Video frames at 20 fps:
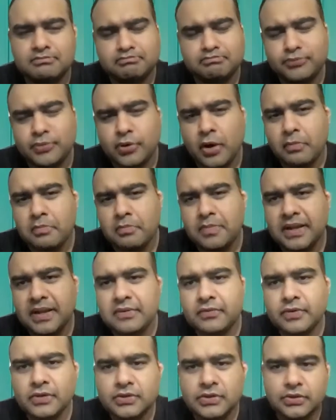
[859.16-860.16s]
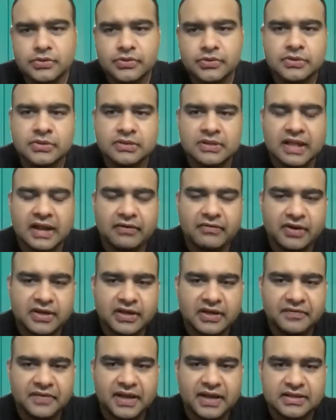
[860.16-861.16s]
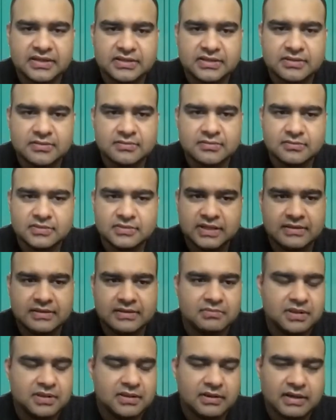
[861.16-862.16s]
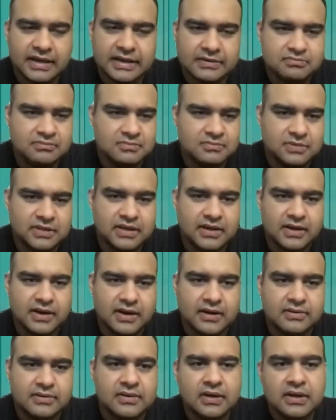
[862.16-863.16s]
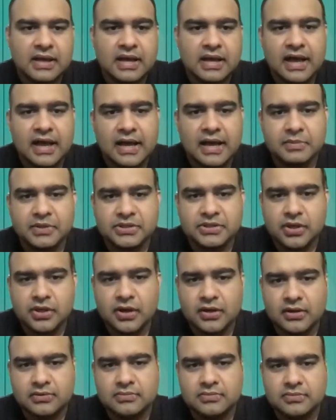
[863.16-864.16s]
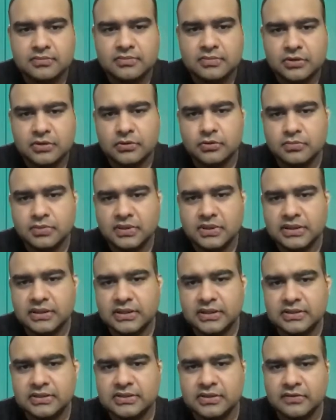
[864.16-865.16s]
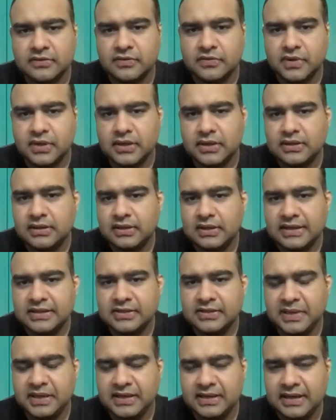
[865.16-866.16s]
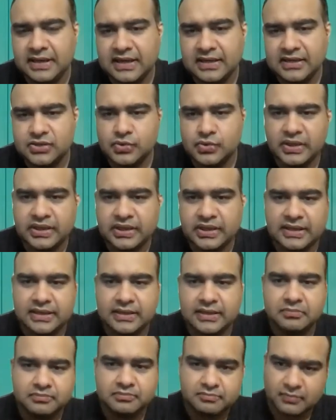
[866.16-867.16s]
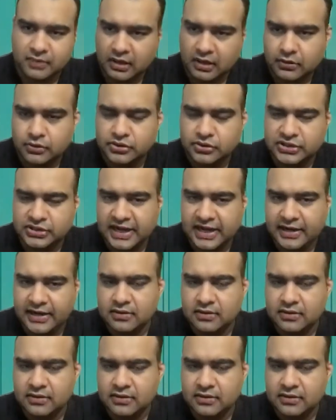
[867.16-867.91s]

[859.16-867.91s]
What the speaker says: probably would use network effects? Say, there are Amazon, Ubers of the world, Expedia, Swiggy, Gojek.